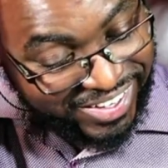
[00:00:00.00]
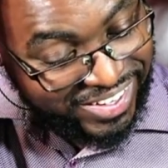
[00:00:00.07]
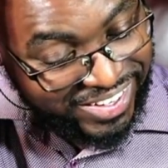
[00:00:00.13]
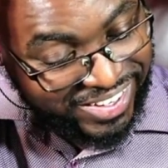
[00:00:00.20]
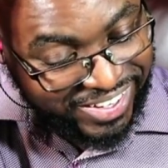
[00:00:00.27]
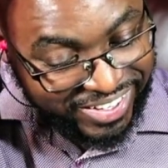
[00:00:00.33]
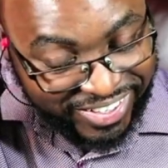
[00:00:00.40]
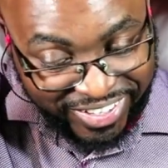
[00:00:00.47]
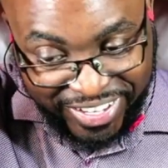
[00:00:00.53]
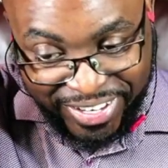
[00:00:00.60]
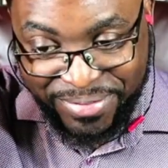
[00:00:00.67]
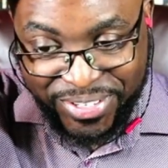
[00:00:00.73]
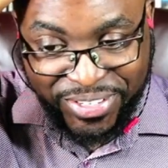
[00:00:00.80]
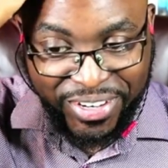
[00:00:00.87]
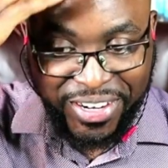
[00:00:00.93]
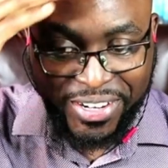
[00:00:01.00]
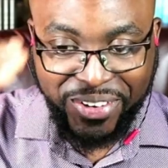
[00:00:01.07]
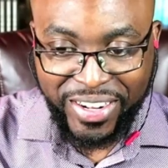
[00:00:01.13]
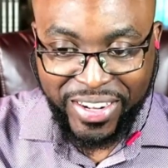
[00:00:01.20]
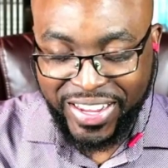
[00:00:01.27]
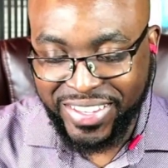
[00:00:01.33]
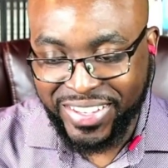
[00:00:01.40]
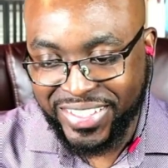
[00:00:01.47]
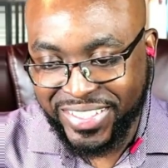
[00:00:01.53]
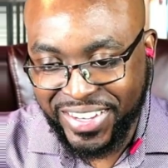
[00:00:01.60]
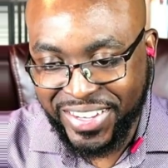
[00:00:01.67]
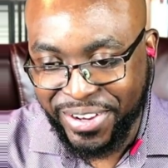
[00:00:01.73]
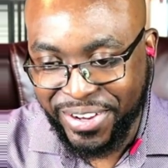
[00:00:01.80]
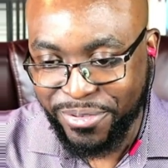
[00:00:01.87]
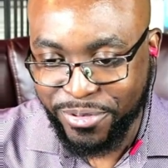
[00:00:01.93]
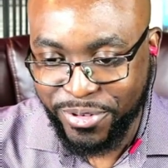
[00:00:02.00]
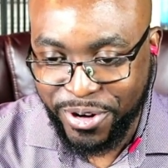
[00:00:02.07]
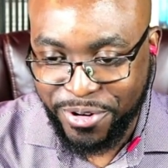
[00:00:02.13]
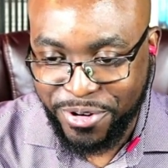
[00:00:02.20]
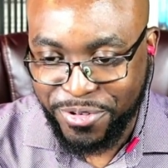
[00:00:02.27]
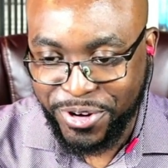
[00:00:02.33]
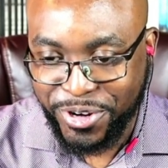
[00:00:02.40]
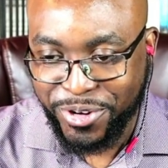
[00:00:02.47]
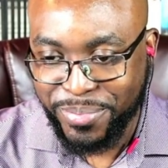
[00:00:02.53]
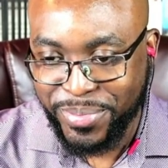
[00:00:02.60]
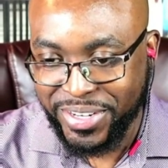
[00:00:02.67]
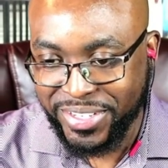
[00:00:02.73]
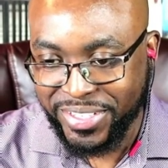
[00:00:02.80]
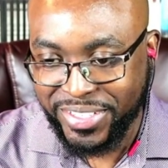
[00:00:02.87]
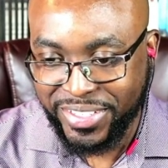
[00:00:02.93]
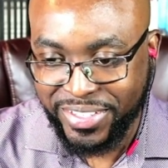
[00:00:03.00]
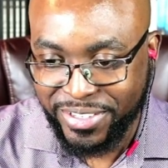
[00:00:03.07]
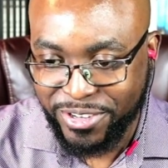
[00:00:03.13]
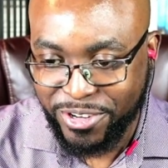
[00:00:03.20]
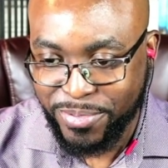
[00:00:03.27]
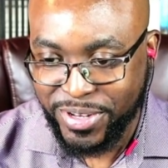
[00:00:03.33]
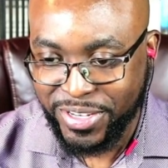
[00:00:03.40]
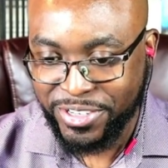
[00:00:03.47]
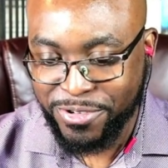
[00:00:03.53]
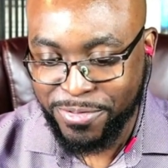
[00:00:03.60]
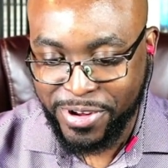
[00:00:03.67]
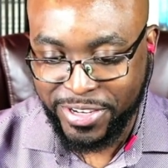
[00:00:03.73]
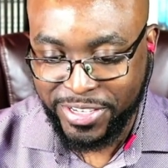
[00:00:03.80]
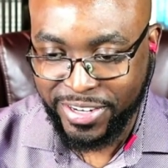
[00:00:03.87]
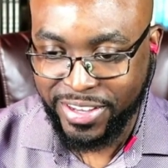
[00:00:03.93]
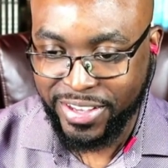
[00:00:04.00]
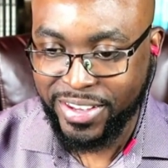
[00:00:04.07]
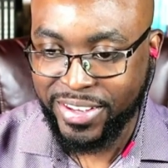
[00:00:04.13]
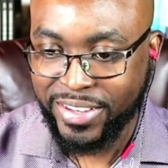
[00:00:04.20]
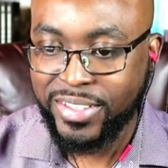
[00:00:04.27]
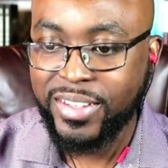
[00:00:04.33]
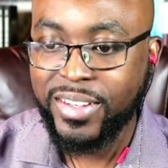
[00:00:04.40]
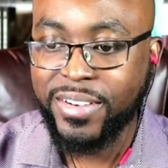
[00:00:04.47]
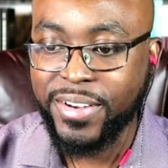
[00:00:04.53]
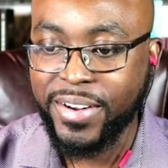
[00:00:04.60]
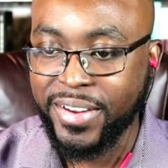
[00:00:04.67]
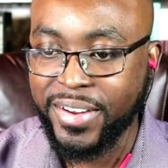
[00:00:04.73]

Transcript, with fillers: I think I'm starting to like this guy very, very much. A little bit too much, I guess. All right.